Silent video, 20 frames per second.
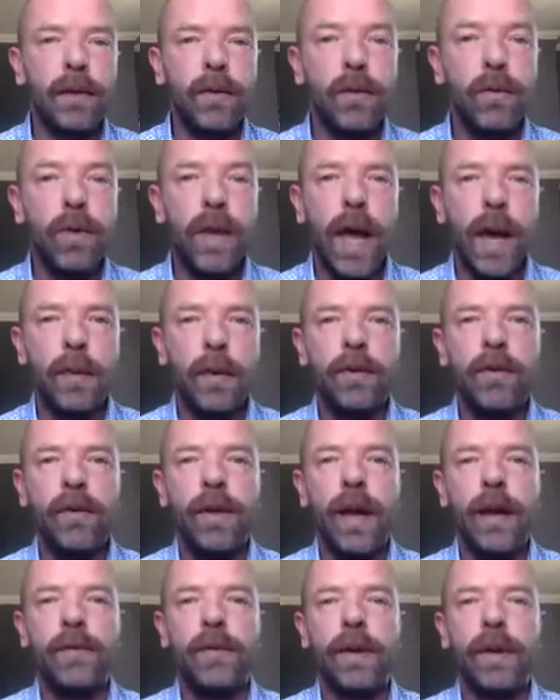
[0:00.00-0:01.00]
too
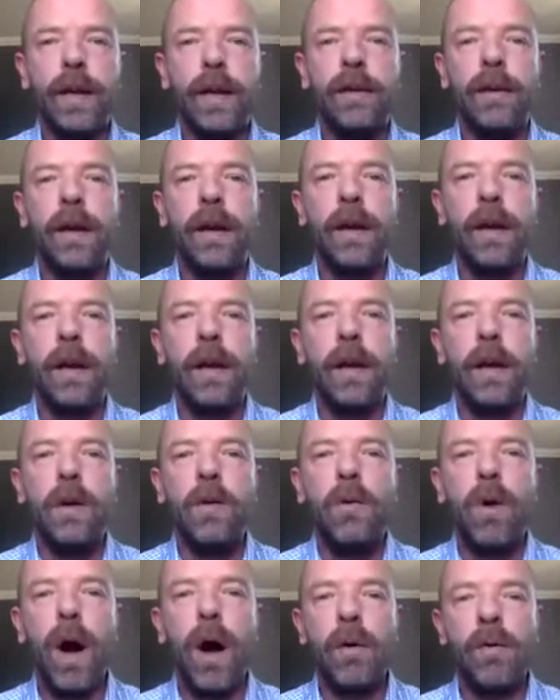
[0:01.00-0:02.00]
damaged after that.
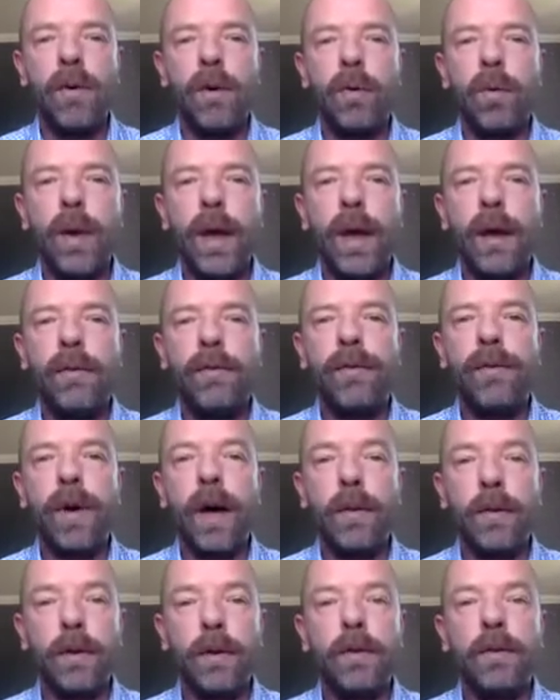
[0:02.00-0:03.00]
However, we have
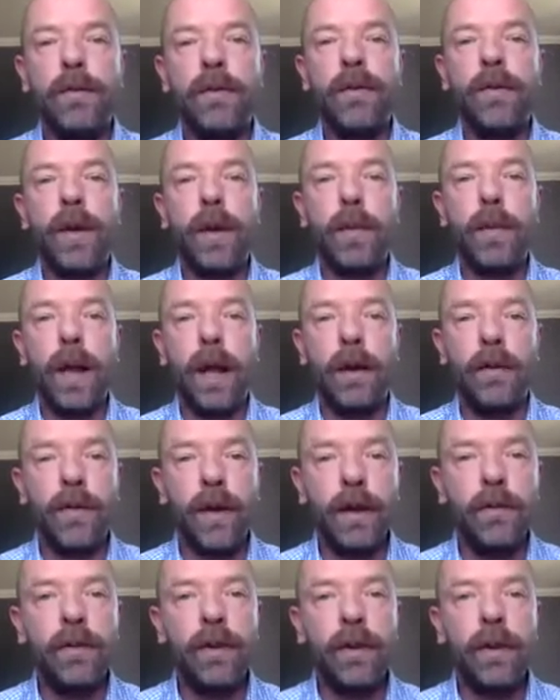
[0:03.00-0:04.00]
other
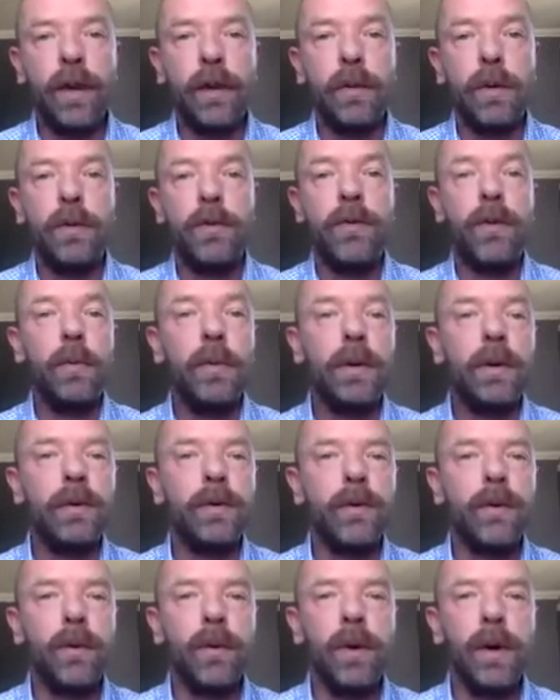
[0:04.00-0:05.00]
stabilization liquids similar
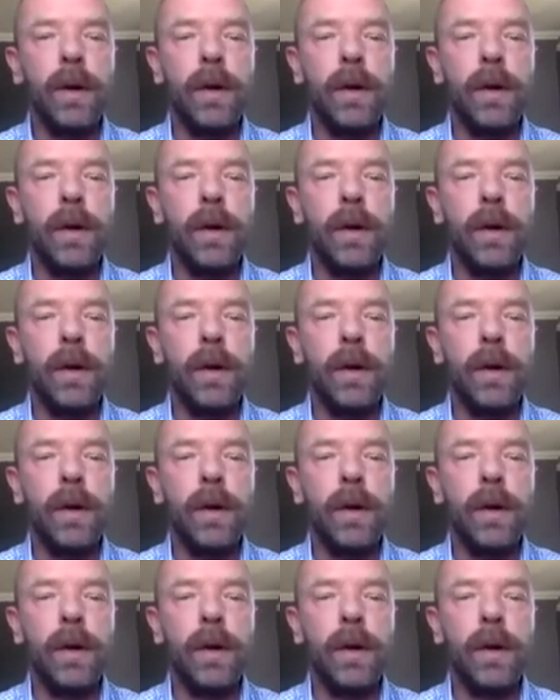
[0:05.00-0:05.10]
to